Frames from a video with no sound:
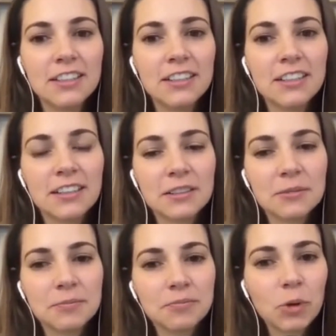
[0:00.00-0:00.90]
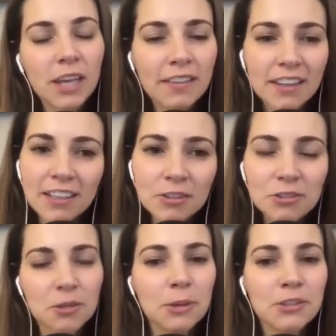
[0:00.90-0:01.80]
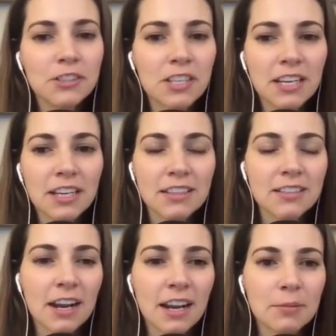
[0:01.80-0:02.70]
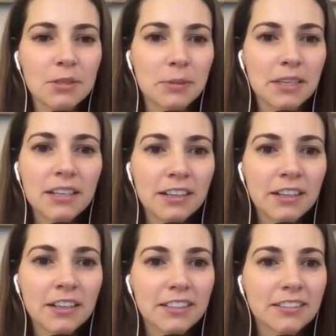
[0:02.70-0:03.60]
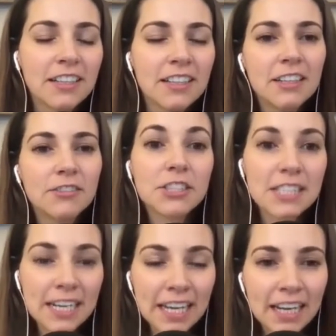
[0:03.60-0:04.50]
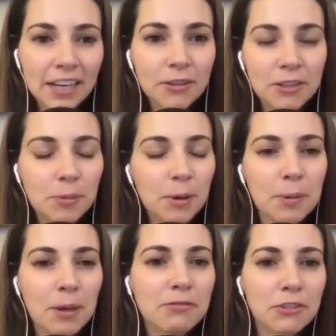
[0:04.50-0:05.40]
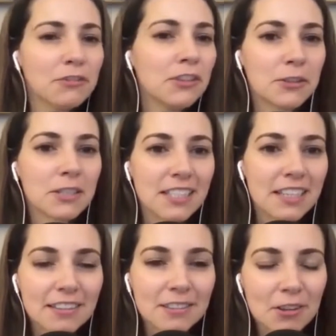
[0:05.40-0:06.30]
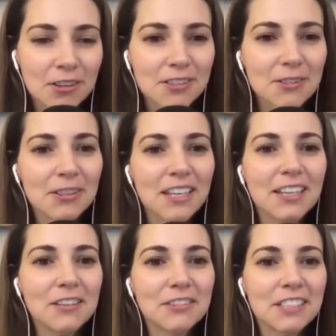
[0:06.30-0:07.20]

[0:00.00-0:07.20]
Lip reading: But yeah, thank you so much for taking the time to be here and for sitting. I know it's probably painful for you to sit this long. So thank you for